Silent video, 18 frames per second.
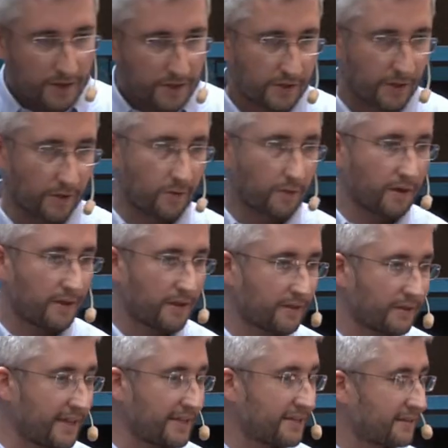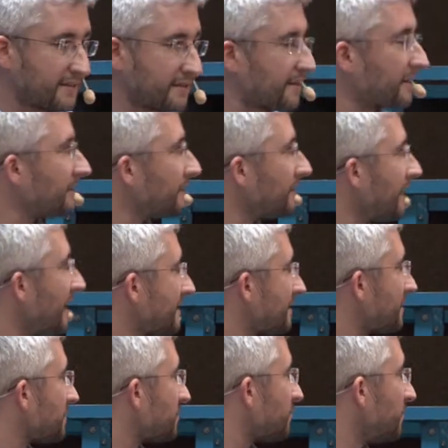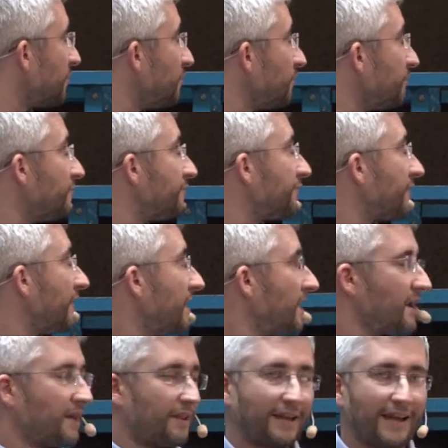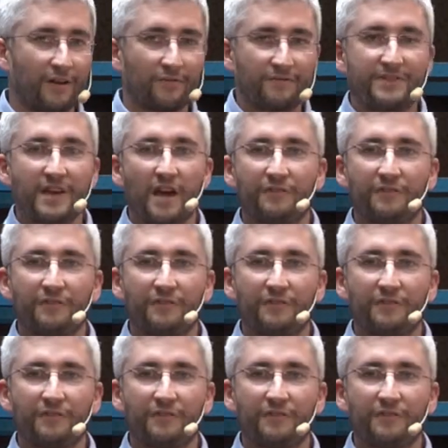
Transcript: So this lets us move a kind of